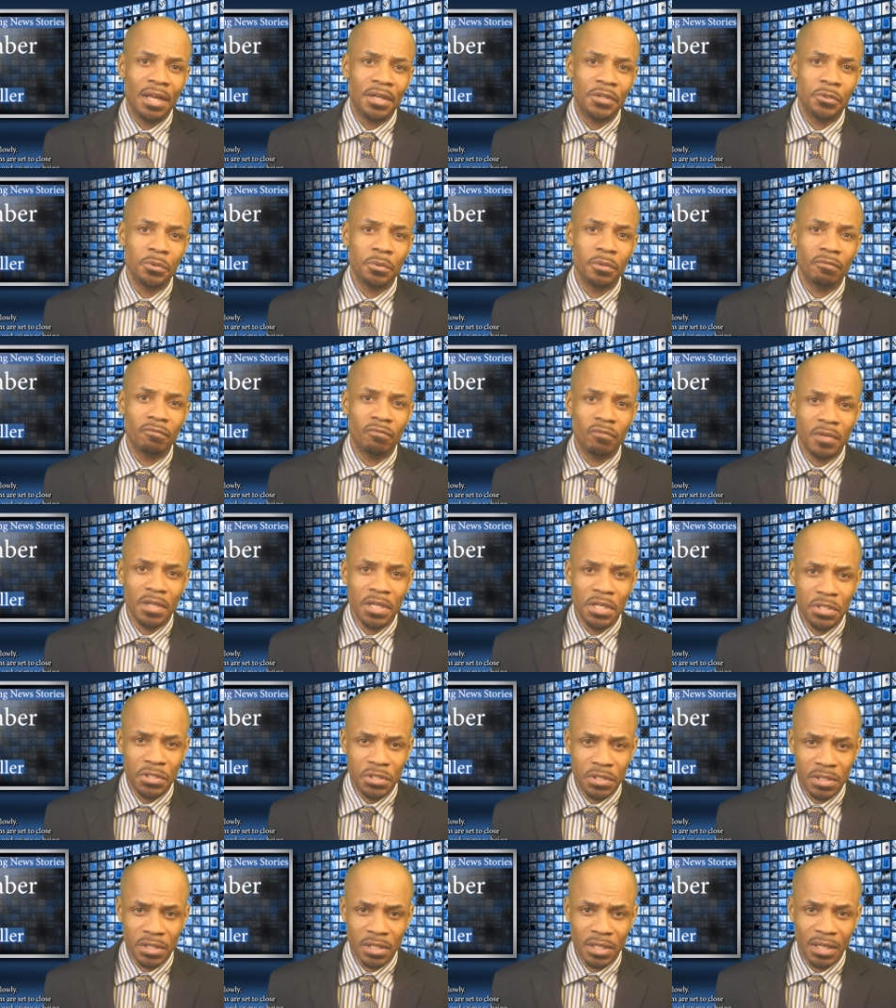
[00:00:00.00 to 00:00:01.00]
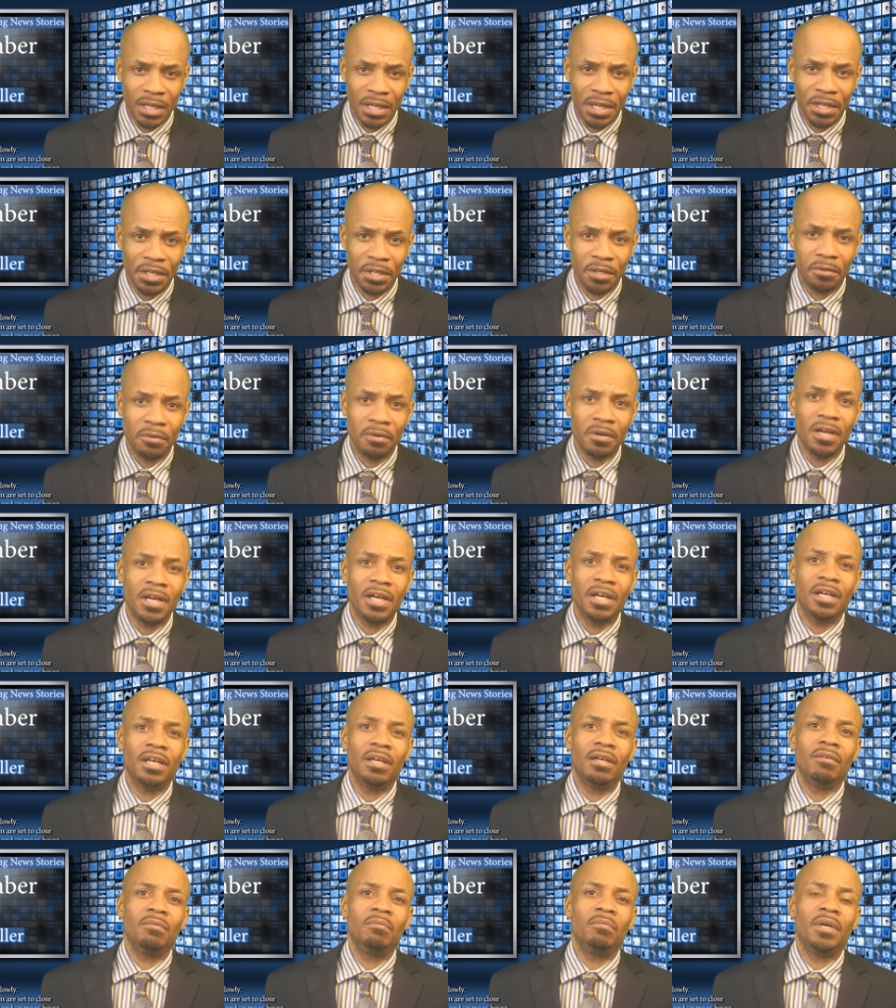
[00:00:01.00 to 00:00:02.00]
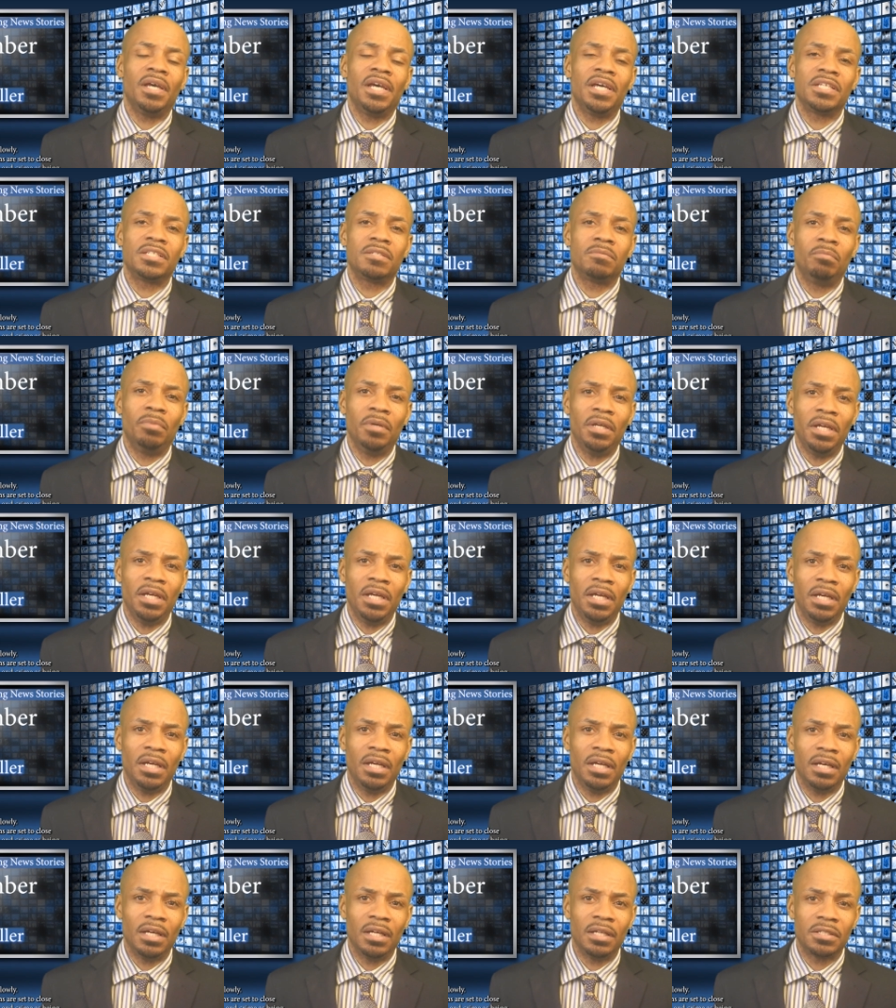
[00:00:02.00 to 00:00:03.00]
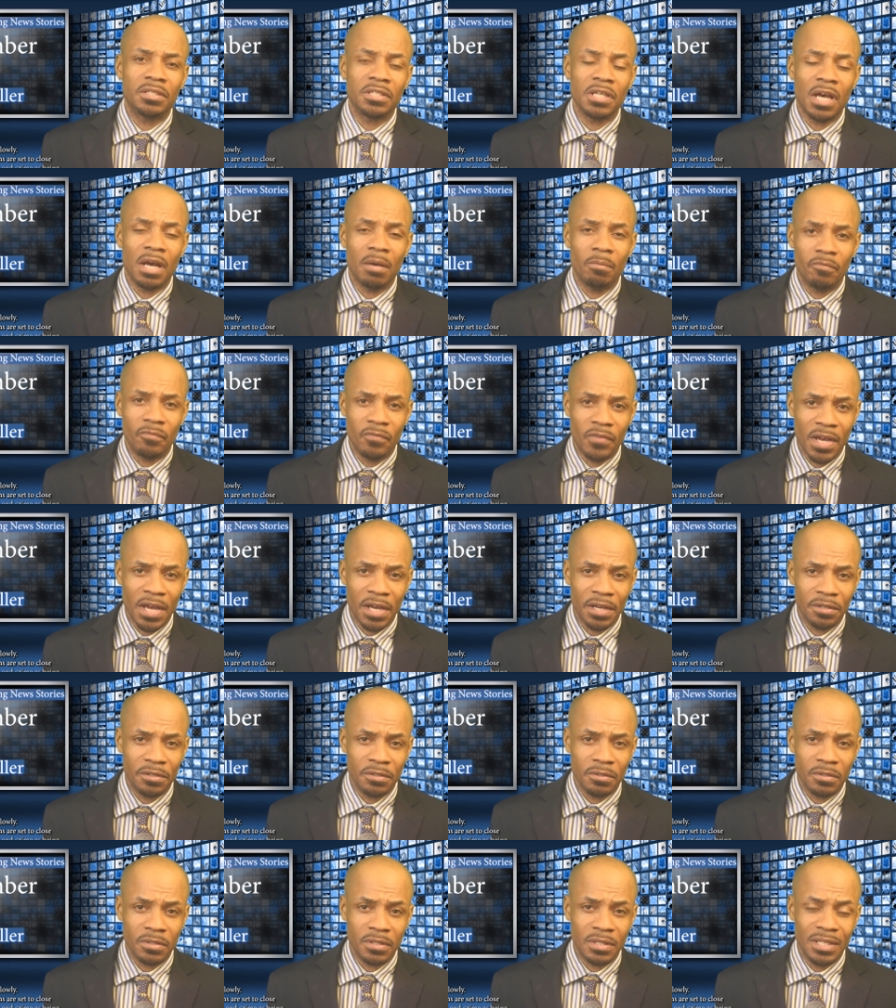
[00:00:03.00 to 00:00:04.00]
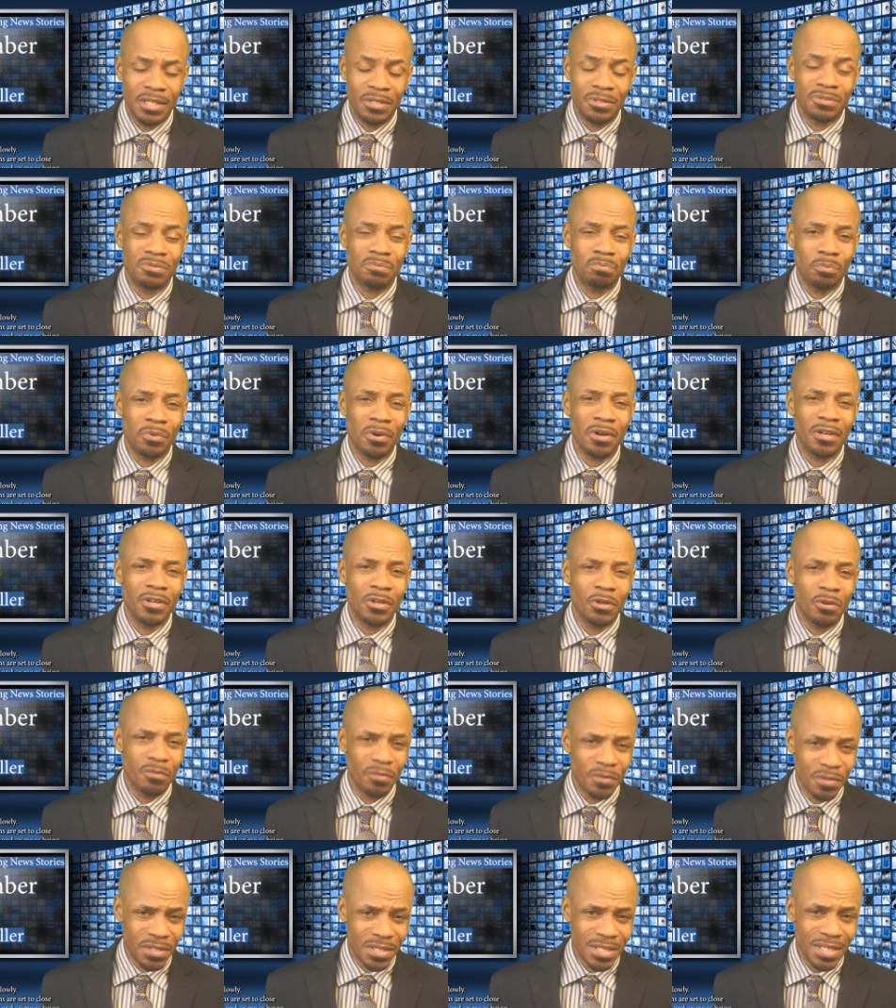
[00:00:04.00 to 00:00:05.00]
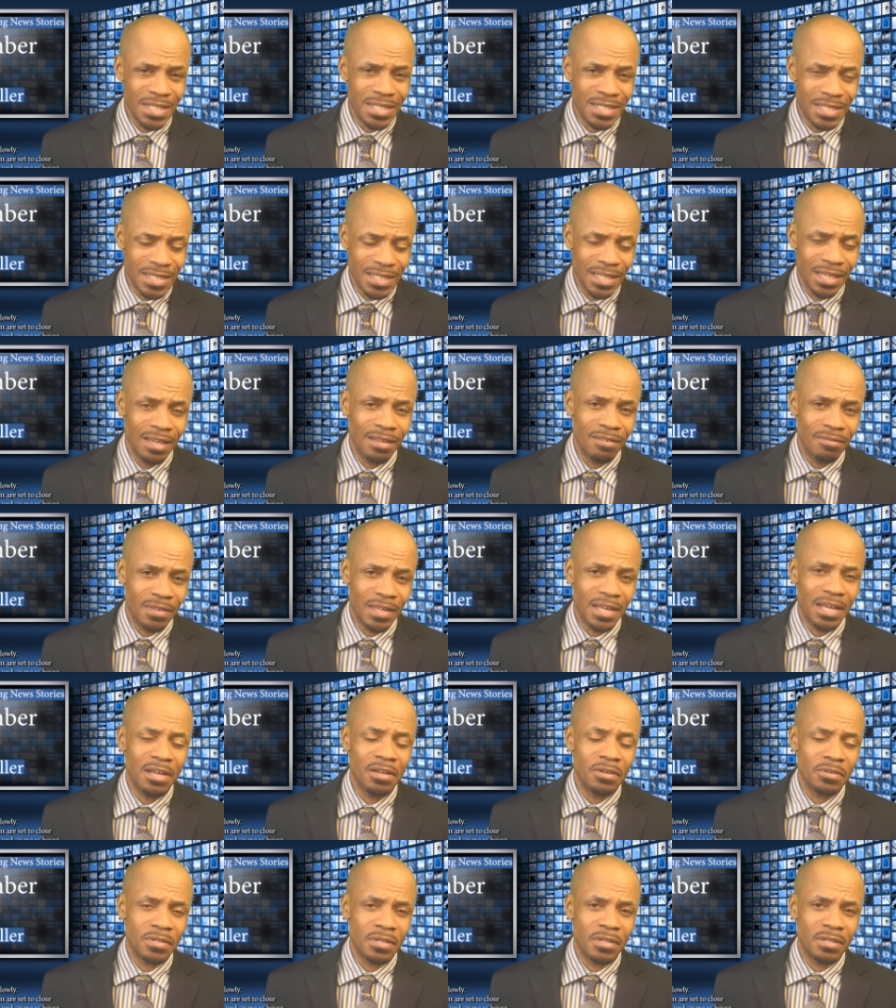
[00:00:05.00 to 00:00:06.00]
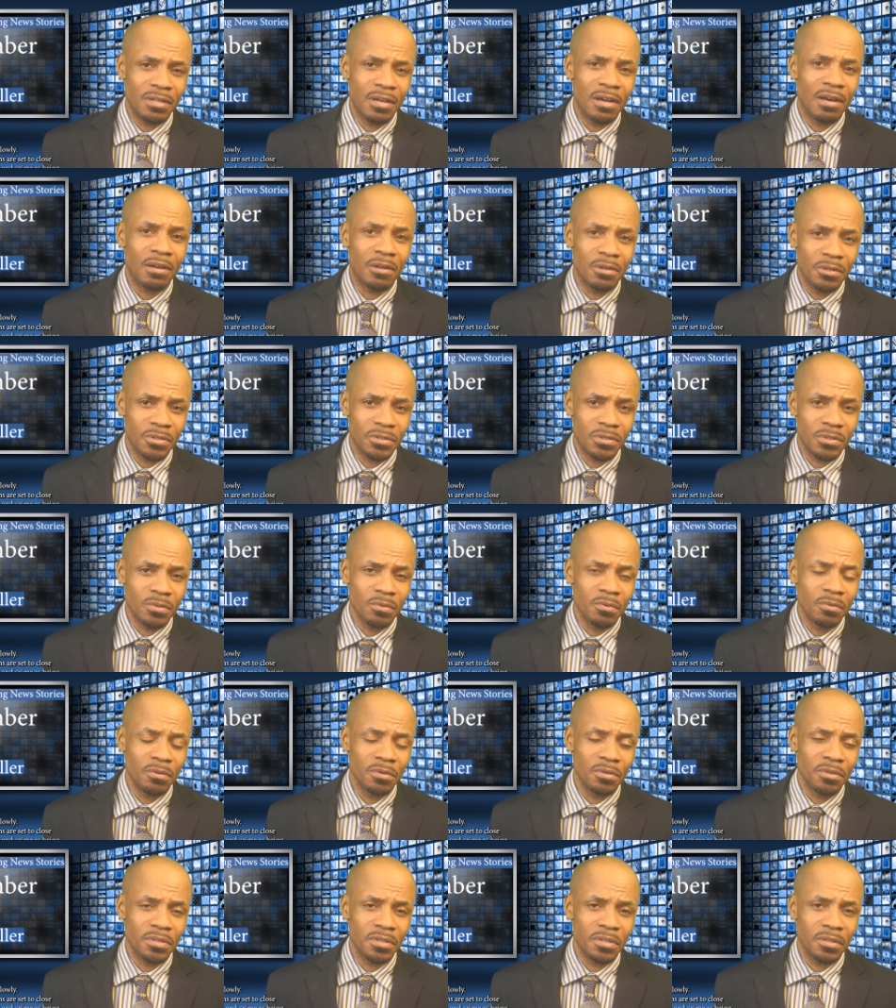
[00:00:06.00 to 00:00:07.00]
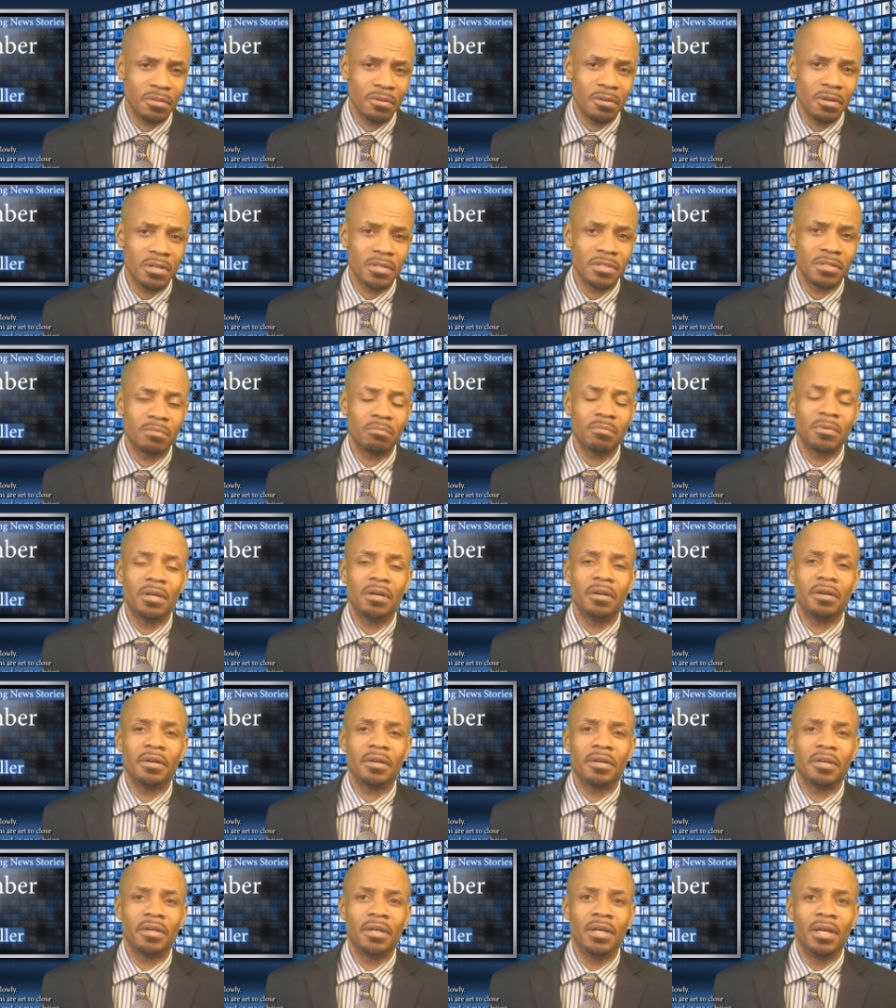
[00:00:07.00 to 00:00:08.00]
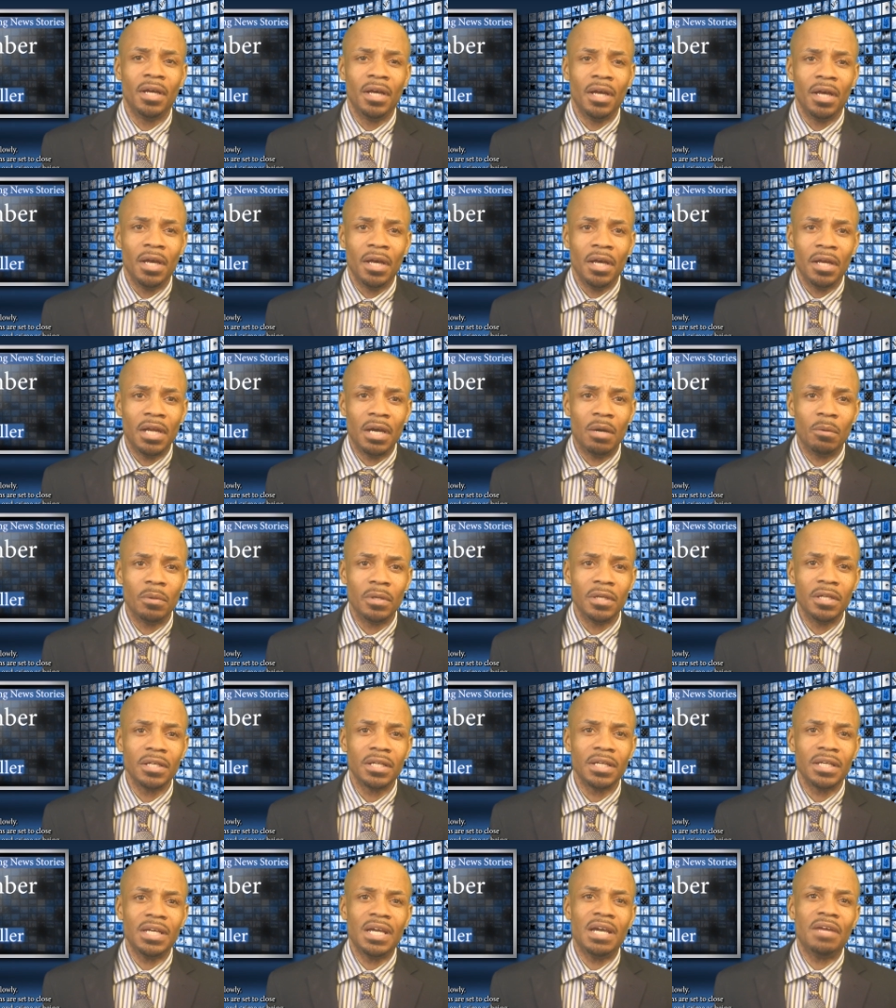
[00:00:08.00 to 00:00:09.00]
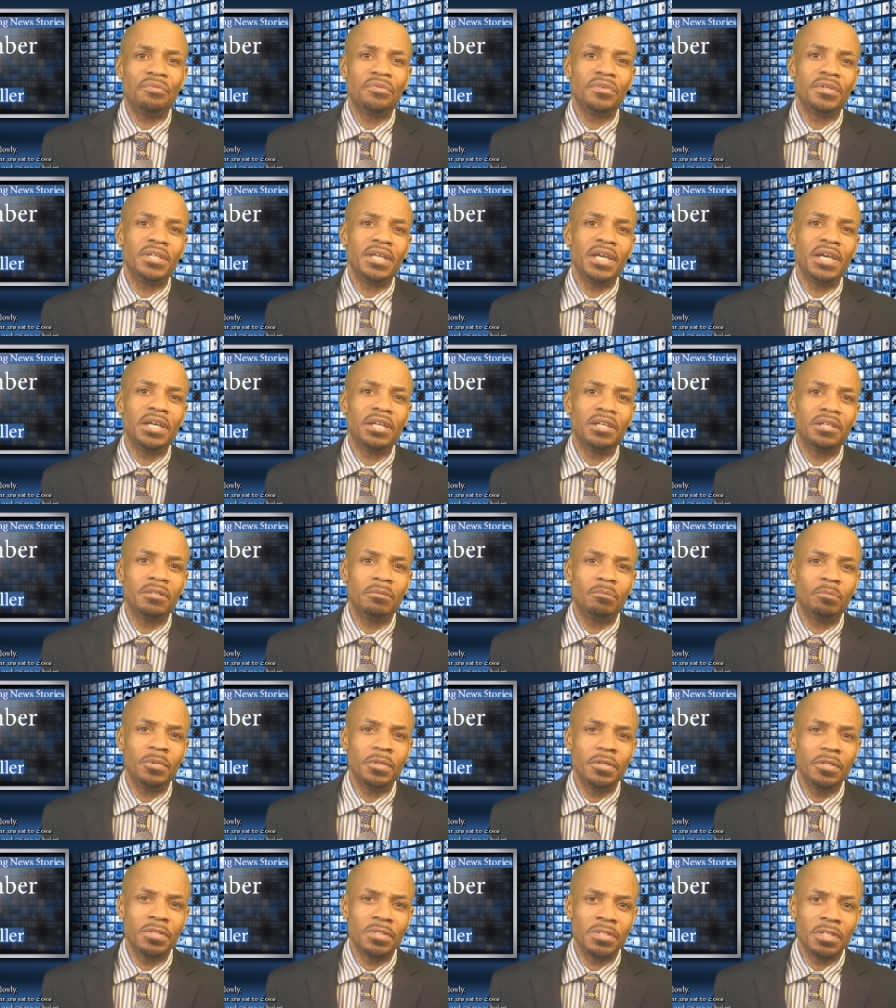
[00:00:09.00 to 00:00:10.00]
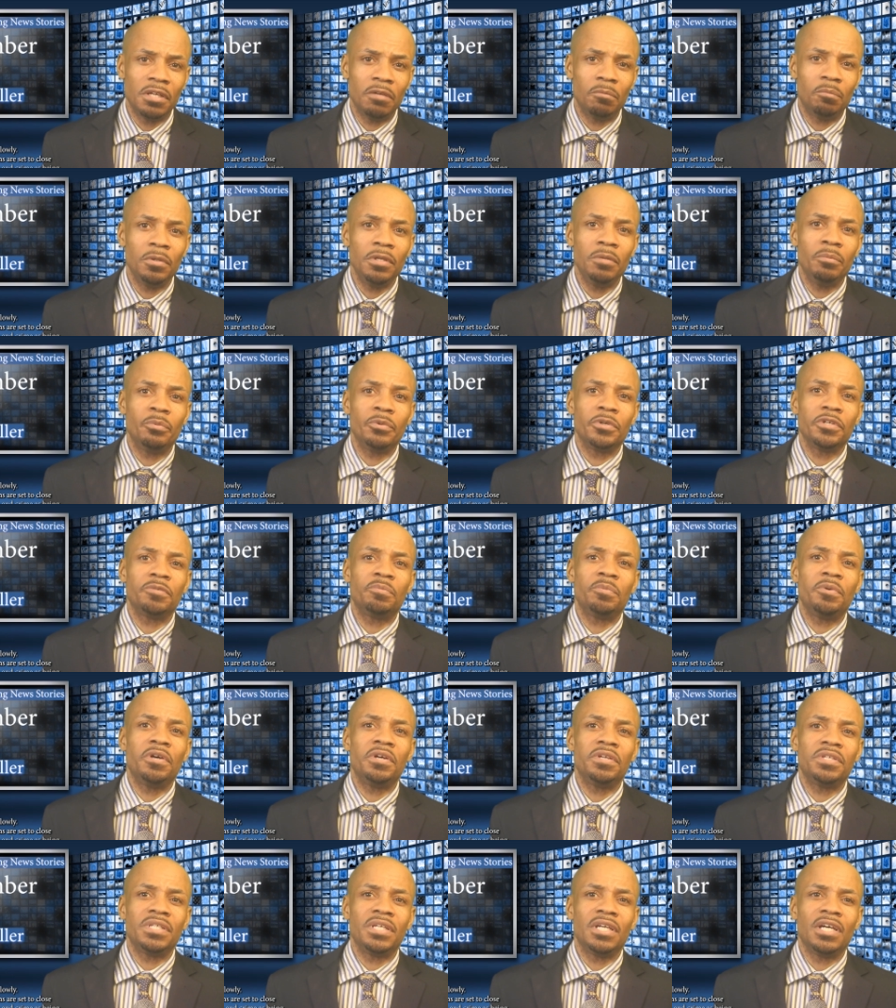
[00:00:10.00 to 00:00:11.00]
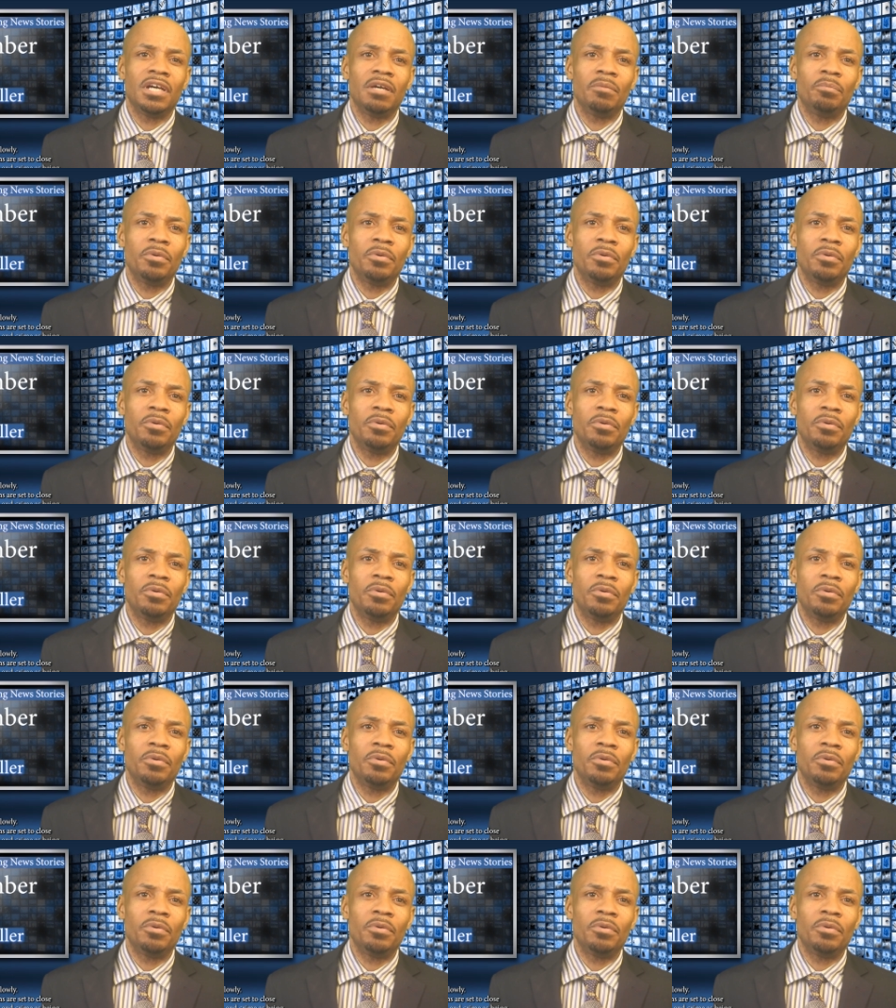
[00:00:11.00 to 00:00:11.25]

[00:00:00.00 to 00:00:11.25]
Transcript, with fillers: to inflation and crime as being top factors. There's probably over 16,000 dollar stores across America. Now, when looking at the data, it appears that people experiencing high